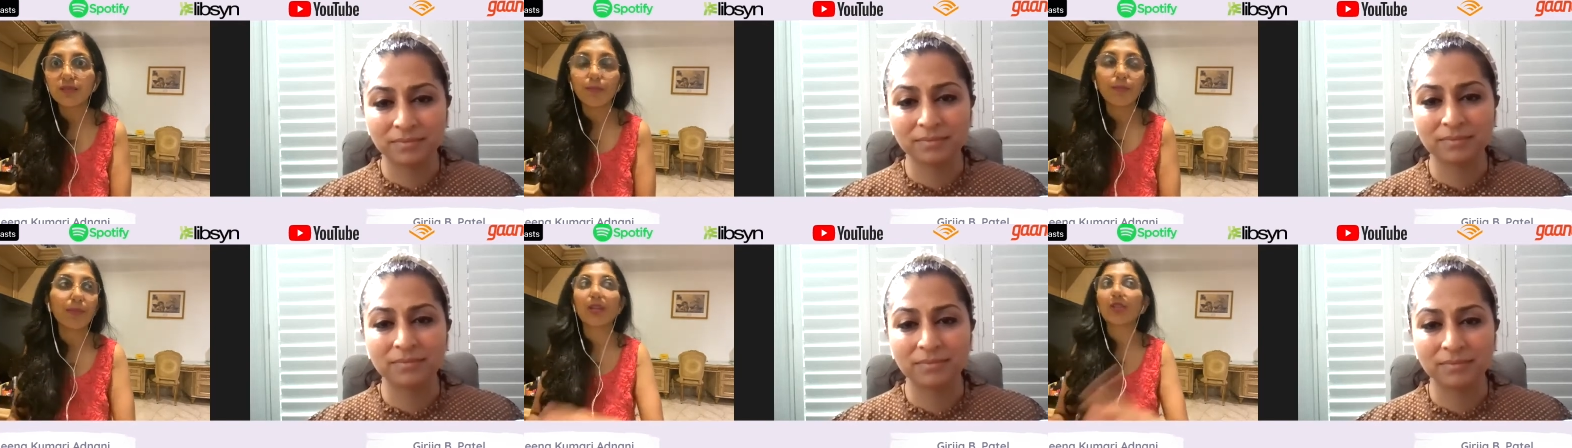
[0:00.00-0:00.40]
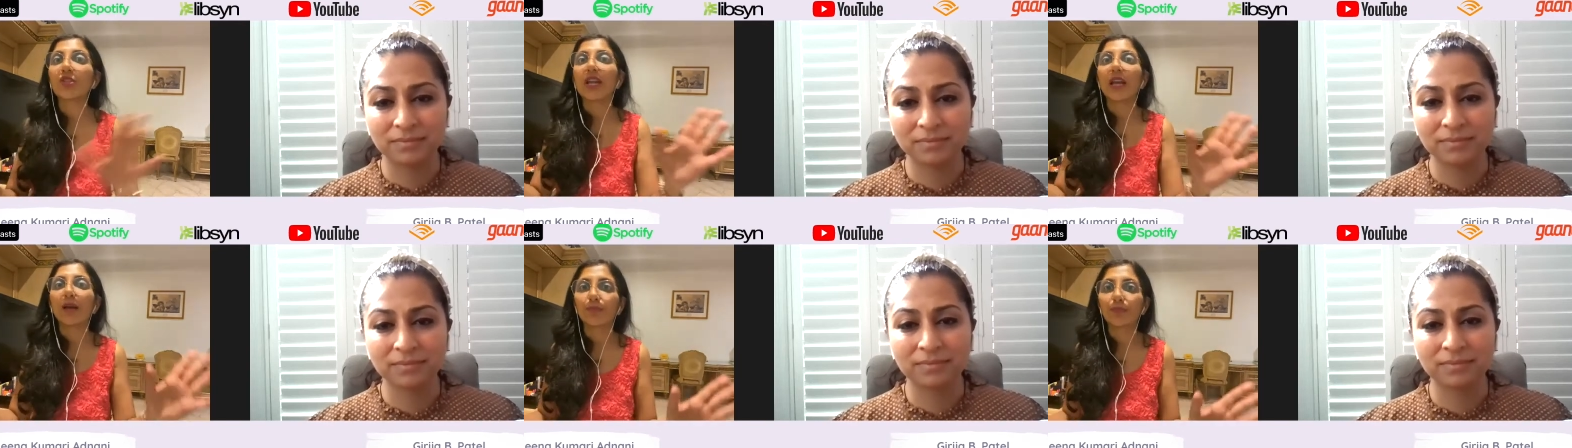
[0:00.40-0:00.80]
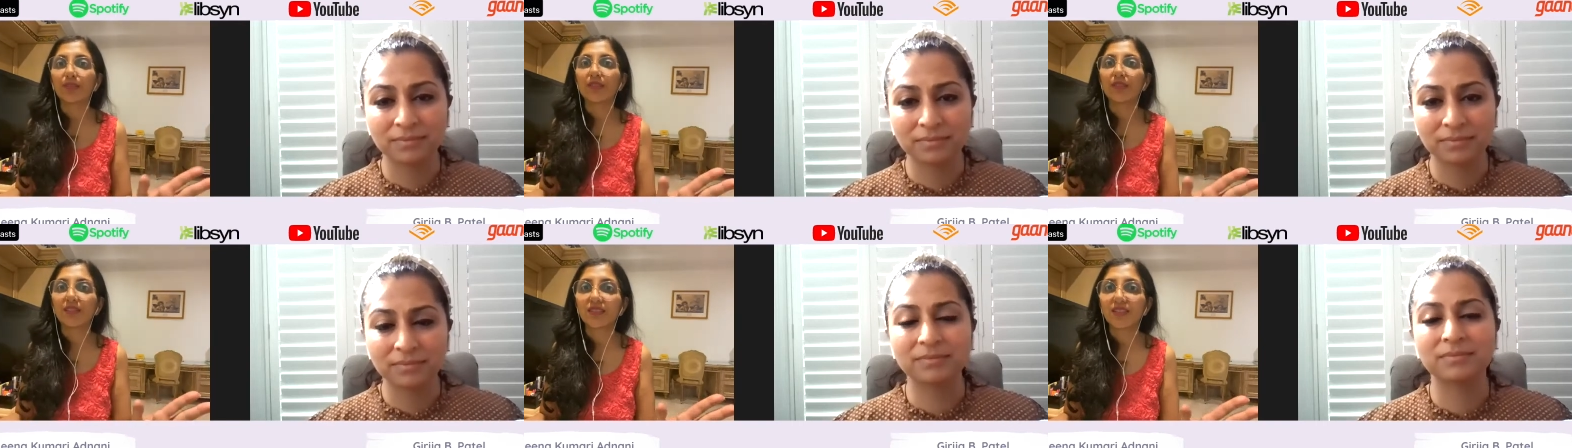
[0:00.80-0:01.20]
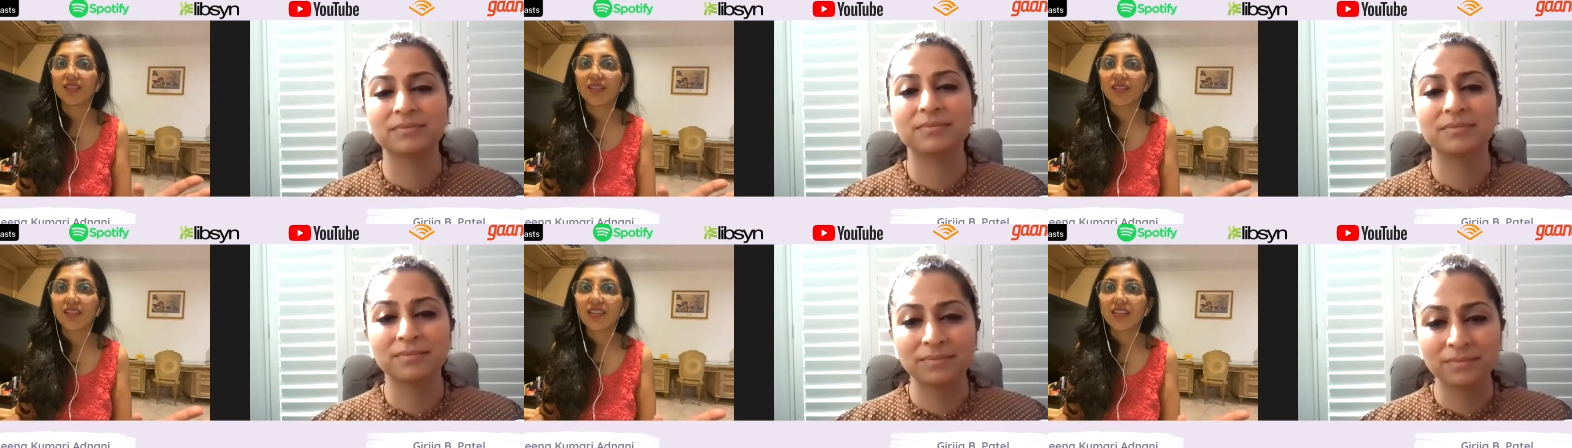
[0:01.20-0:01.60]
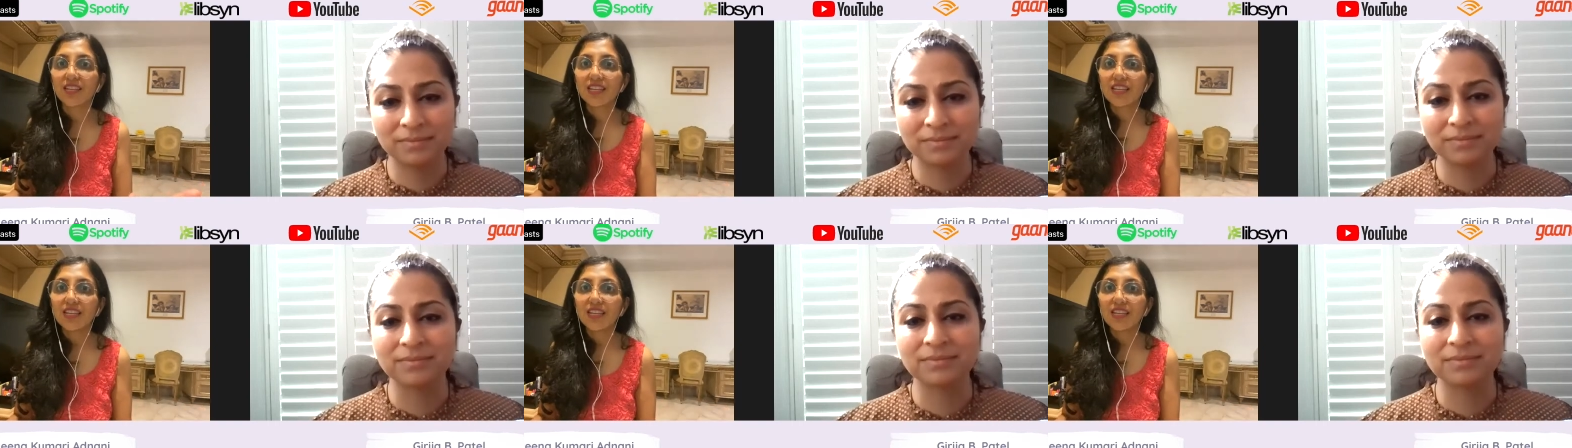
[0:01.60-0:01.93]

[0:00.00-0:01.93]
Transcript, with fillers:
Speaker 1: magic happens. Mm-hmm.